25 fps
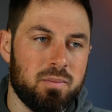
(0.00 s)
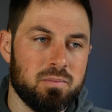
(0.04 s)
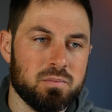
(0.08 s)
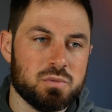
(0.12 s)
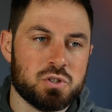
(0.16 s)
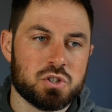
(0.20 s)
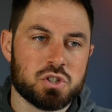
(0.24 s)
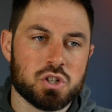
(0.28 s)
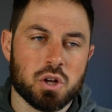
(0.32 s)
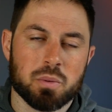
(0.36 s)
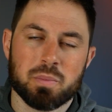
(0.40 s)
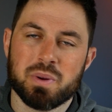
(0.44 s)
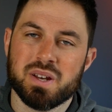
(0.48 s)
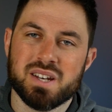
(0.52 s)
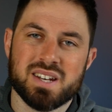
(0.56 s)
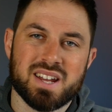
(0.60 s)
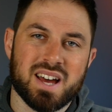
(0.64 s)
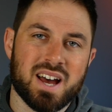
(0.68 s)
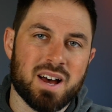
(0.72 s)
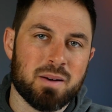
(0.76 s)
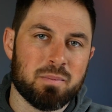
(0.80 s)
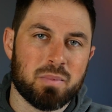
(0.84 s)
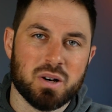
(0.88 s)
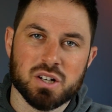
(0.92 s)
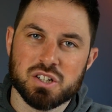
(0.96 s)
stopping
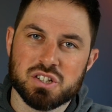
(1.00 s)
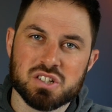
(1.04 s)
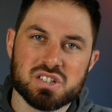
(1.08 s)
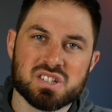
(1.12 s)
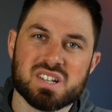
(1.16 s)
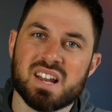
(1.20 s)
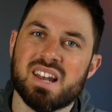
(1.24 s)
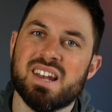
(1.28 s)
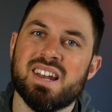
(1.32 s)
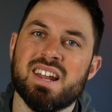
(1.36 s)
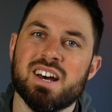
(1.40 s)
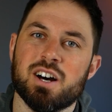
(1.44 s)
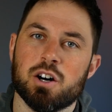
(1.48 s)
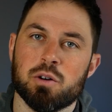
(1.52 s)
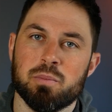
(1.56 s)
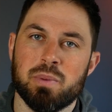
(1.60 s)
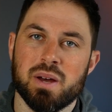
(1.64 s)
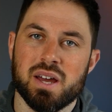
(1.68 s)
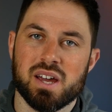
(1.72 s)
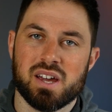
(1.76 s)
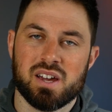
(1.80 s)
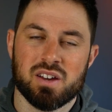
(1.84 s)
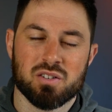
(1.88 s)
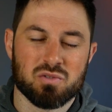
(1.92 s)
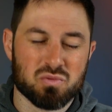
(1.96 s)
down by just a little
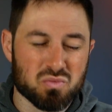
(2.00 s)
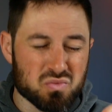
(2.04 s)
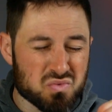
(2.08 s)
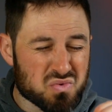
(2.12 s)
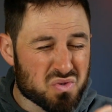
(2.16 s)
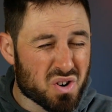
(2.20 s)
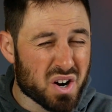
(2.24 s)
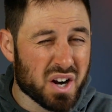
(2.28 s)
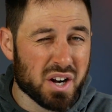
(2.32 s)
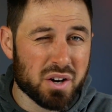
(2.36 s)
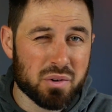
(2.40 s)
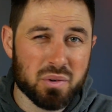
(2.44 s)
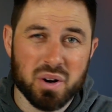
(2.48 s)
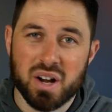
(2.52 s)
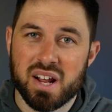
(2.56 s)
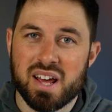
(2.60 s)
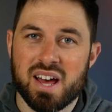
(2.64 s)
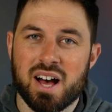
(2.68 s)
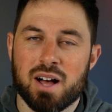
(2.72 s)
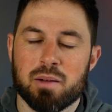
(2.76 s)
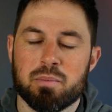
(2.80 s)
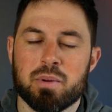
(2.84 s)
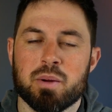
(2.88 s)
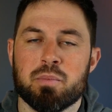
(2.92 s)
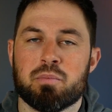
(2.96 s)
bit can really, really
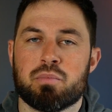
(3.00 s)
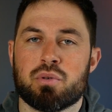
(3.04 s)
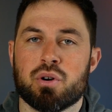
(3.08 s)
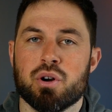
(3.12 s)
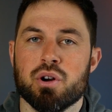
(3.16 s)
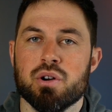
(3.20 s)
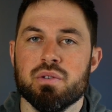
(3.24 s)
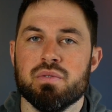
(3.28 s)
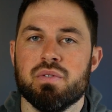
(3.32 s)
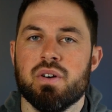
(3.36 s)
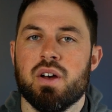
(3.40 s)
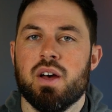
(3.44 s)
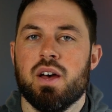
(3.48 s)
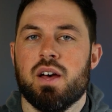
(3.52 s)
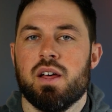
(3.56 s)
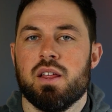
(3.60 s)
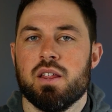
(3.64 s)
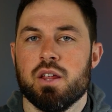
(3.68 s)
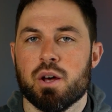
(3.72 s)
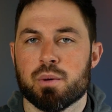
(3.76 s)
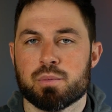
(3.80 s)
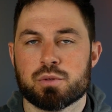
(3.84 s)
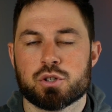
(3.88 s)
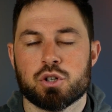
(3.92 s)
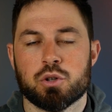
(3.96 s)
help improve
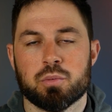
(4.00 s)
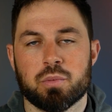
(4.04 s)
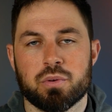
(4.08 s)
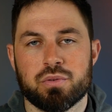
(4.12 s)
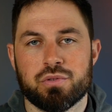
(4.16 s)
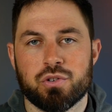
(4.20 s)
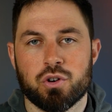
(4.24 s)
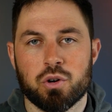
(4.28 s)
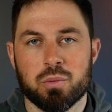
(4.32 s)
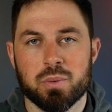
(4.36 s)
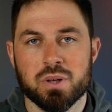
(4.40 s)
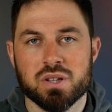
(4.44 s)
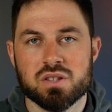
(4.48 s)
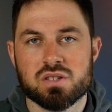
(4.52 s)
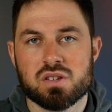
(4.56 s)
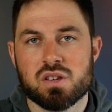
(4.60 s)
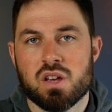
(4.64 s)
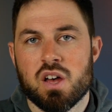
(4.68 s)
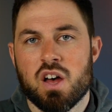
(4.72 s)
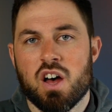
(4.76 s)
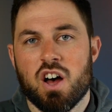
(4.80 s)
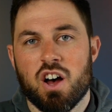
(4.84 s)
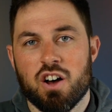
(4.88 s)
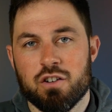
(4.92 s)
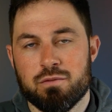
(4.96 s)
the optical performance
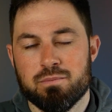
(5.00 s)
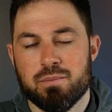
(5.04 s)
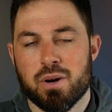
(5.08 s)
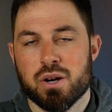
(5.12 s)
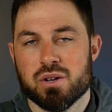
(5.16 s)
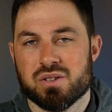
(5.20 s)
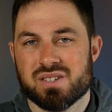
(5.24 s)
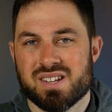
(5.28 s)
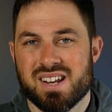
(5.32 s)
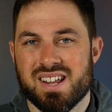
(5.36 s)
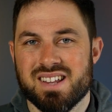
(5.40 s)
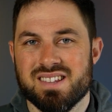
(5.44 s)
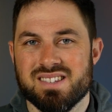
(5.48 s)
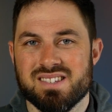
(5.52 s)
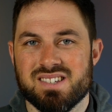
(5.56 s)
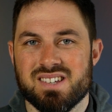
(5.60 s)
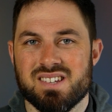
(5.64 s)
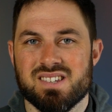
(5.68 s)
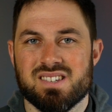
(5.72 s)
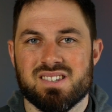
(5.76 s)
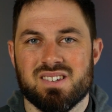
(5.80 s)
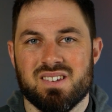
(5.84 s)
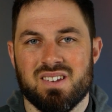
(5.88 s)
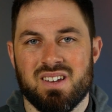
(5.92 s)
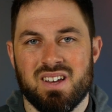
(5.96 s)
of most
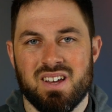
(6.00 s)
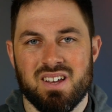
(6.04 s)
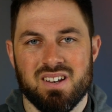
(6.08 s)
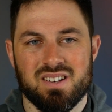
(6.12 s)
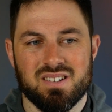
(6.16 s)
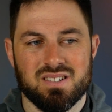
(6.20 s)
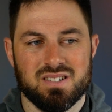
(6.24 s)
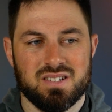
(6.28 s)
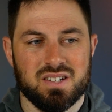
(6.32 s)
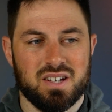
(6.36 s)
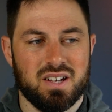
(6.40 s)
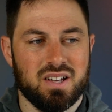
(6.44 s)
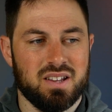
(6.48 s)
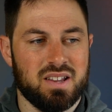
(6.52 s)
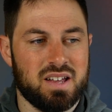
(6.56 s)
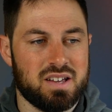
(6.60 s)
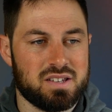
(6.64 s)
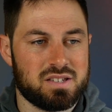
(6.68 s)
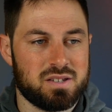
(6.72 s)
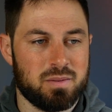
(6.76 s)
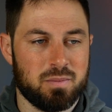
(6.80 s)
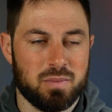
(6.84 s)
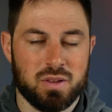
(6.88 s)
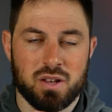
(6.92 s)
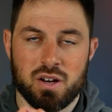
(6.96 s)
lenses. And
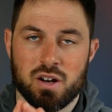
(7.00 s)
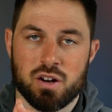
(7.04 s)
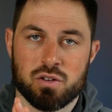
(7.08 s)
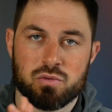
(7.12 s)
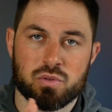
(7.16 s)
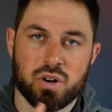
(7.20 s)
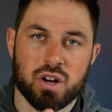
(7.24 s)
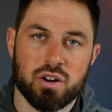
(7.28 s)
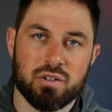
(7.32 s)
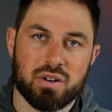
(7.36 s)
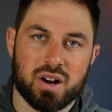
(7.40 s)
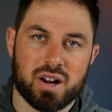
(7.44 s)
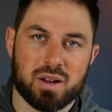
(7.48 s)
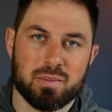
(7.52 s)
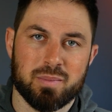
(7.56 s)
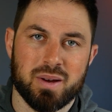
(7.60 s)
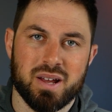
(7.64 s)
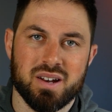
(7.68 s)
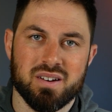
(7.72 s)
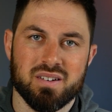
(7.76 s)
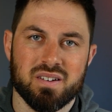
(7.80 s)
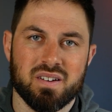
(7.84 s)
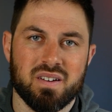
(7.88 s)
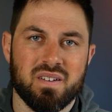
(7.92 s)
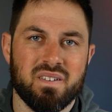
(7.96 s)
that's something I'd really
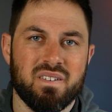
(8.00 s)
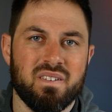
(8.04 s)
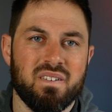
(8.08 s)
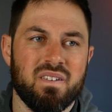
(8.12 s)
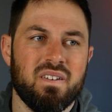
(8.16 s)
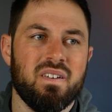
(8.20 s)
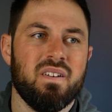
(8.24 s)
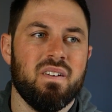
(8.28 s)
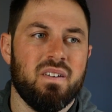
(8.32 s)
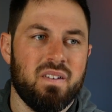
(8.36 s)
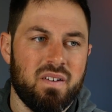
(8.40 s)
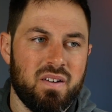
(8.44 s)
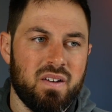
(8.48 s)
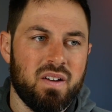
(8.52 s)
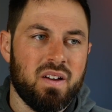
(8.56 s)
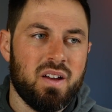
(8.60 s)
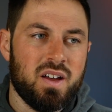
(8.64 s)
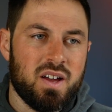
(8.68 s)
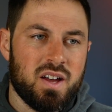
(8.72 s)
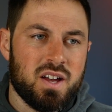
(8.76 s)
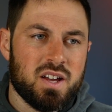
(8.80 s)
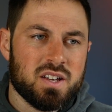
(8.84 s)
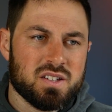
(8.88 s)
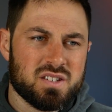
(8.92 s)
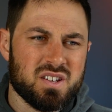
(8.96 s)
recommend.
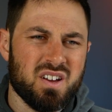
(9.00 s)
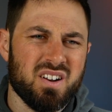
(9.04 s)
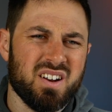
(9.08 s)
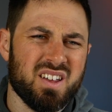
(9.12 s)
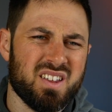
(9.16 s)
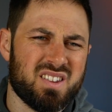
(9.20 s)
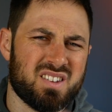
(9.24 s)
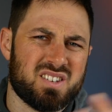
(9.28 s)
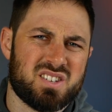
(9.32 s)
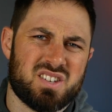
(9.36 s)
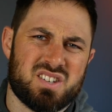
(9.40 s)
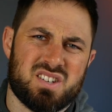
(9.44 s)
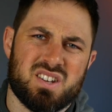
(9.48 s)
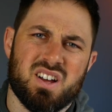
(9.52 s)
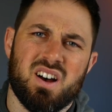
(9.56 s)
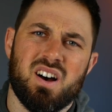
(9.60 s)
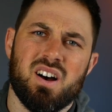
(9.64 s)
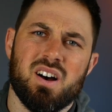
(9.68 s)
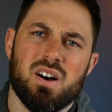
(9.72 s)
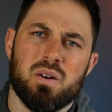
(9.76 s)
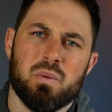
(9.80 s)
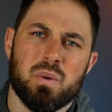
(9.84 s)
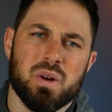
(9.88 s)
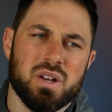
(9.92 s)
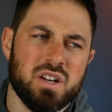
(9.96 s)
Certainly at the
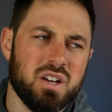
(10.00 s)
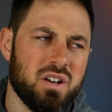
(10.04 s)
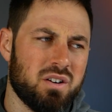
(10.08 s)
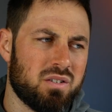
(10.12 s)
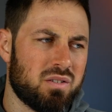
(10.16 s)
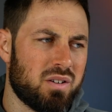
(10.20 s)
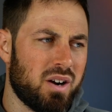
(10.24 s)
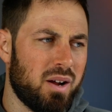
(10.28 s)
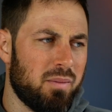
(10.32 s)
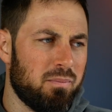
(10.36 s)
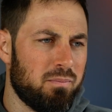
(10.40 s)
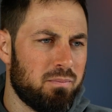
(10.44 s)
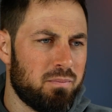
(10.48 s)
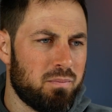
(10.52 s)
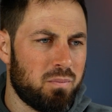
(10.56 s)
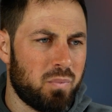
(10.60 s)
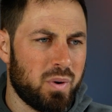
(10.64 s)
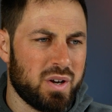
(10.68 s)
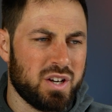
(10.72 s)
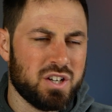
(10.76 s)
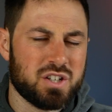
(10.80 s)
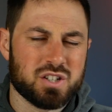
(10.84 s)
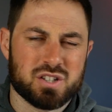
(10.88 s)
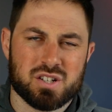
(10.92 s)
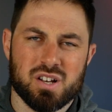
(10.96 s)
start when you're
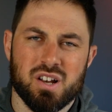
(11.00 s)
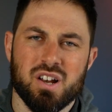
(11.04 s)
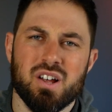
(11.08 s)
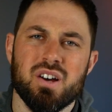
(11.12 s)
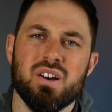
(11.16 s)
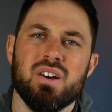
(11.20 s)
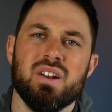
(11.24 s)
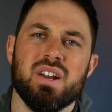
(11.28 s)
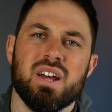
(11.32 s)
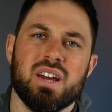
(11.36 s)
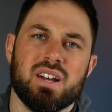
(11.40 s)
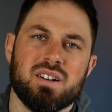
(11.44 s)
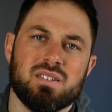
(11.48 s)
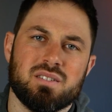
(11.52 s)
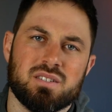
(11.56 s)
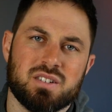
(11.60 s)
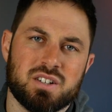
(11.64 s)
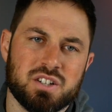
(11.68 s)
just learning.